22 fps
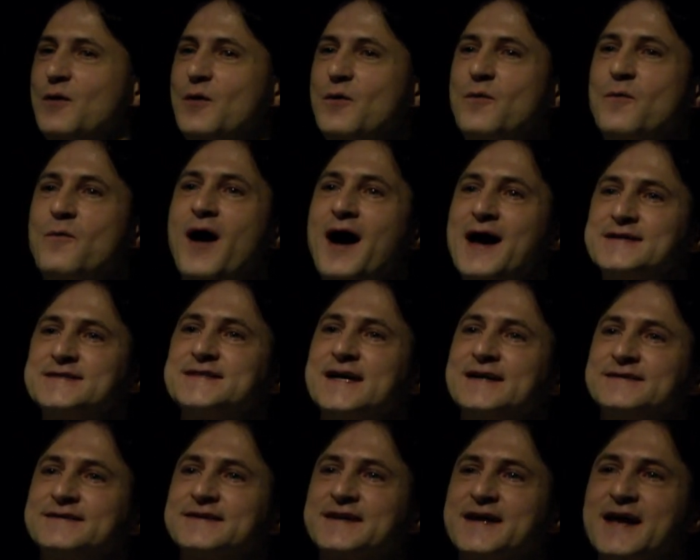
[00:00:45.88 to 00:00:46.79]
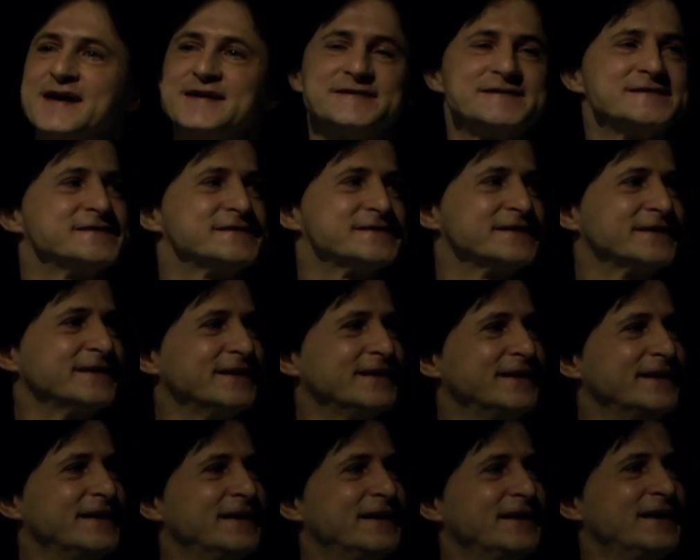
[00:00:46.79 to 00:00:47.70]
Why is that the case?
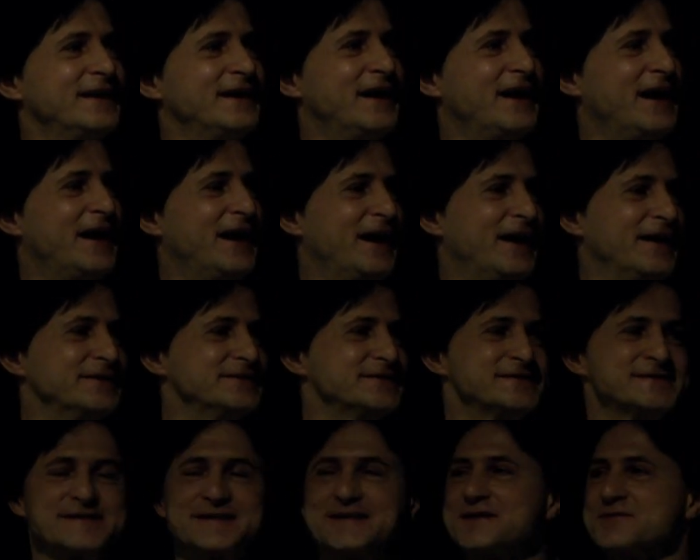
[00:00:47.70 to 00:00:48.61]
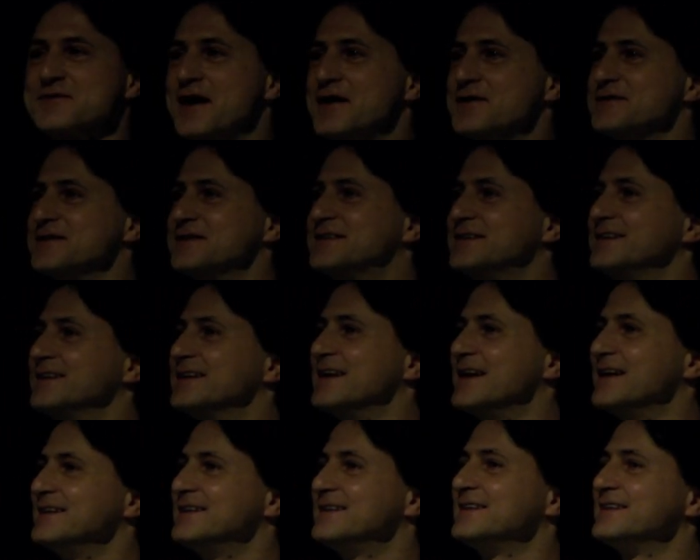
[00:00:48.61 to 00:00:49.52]
Stick around until the
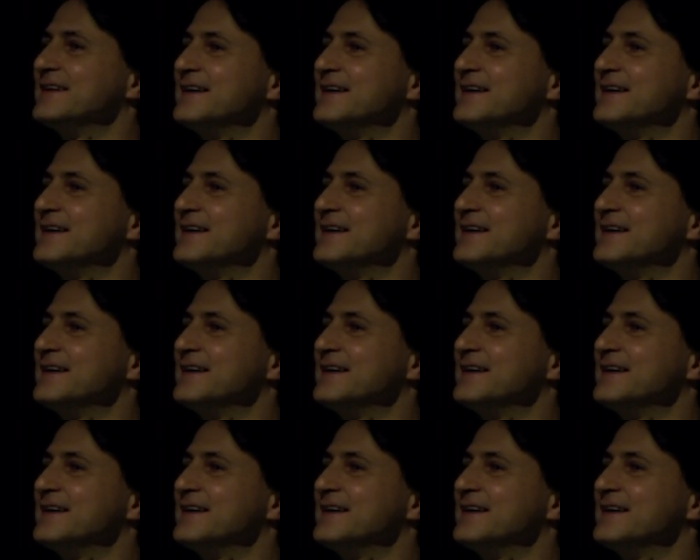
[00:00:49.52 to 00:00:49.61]
end,